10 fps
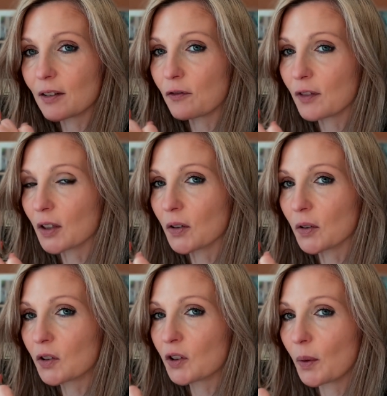
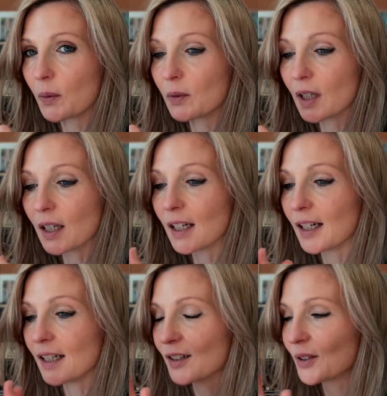feels so good
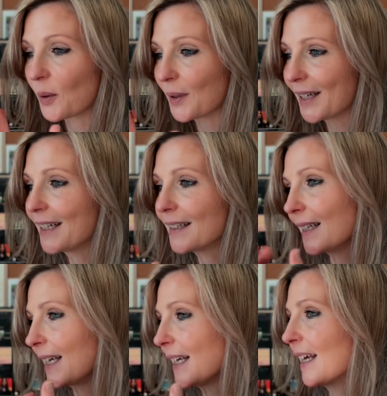and so
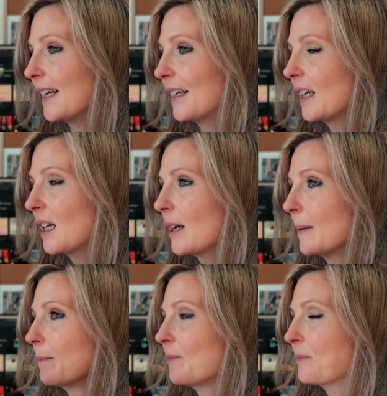easy, and
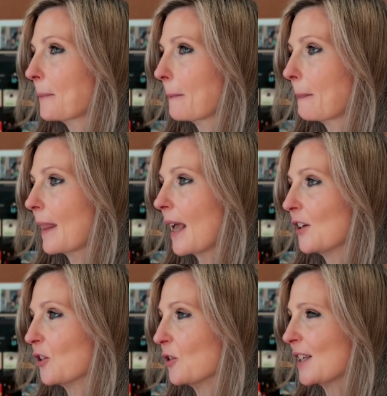
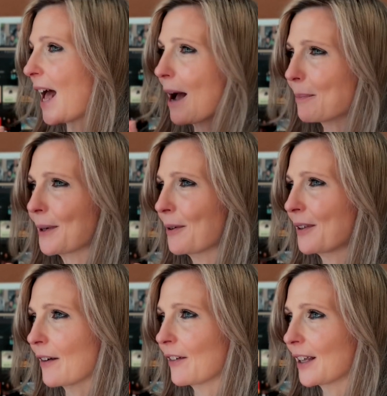you're just happy with
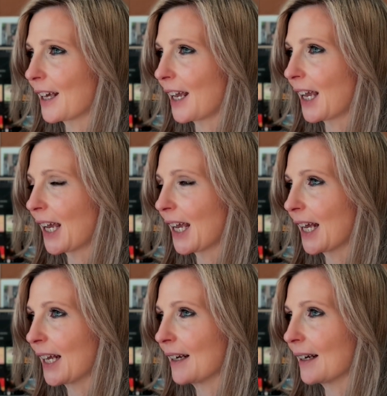everything.
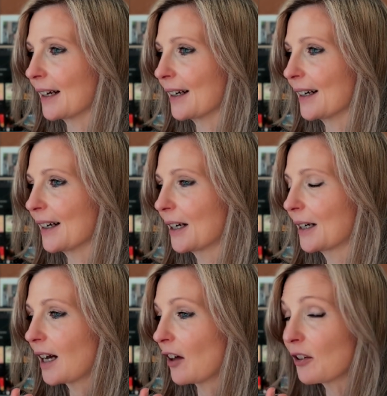And
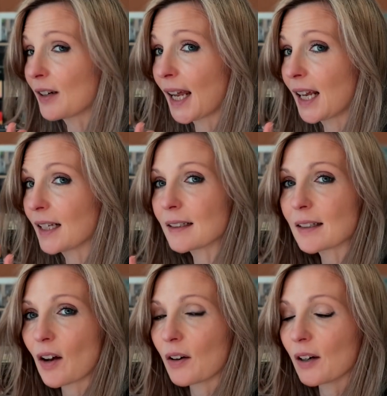other days
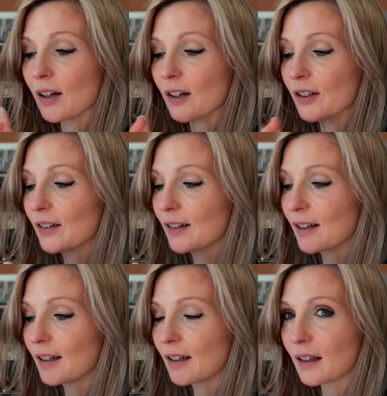are
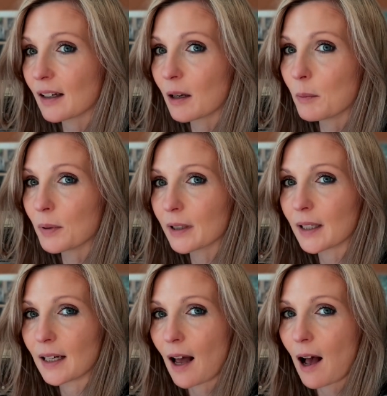the
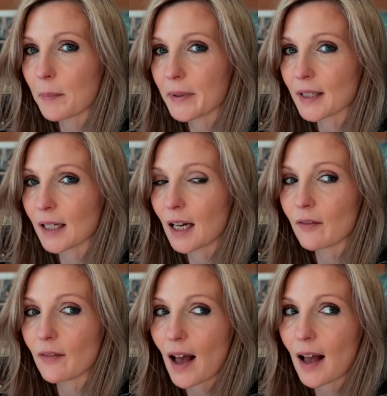complete opposite
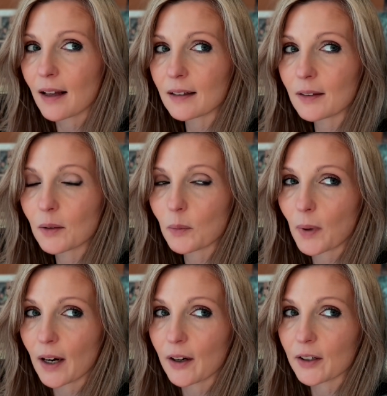of that,
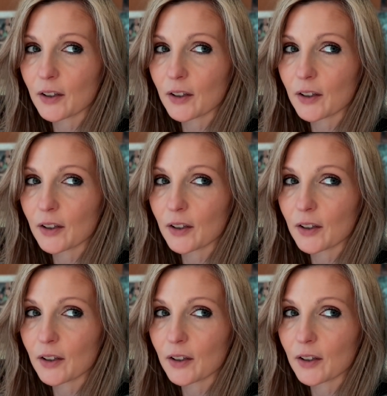where